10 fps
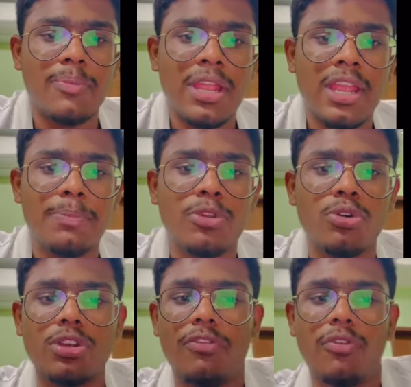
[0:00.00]
many
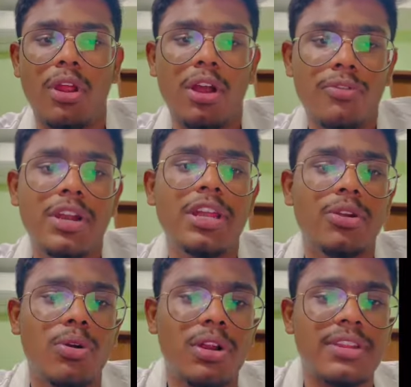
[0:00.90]
episodes of long
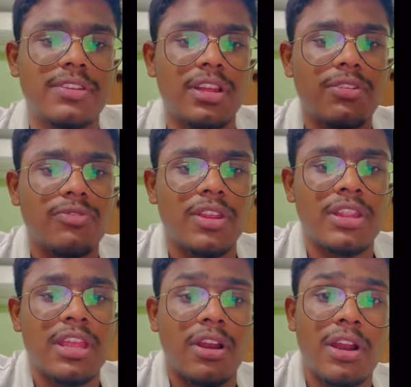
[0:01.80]
vertigo or dizziness Then
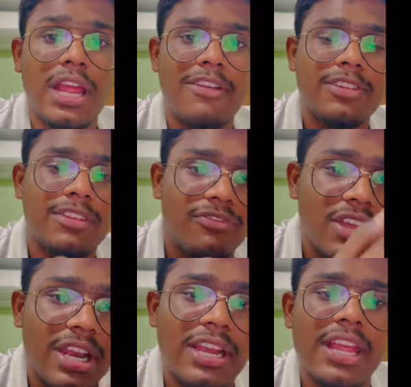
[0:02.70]
they are not having
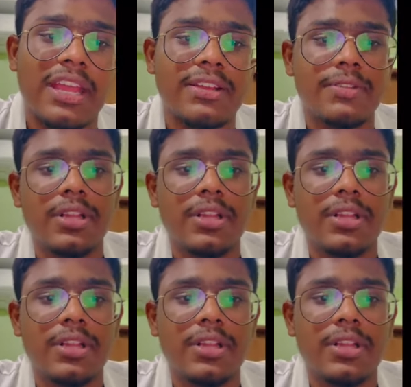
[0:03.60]
severe headache.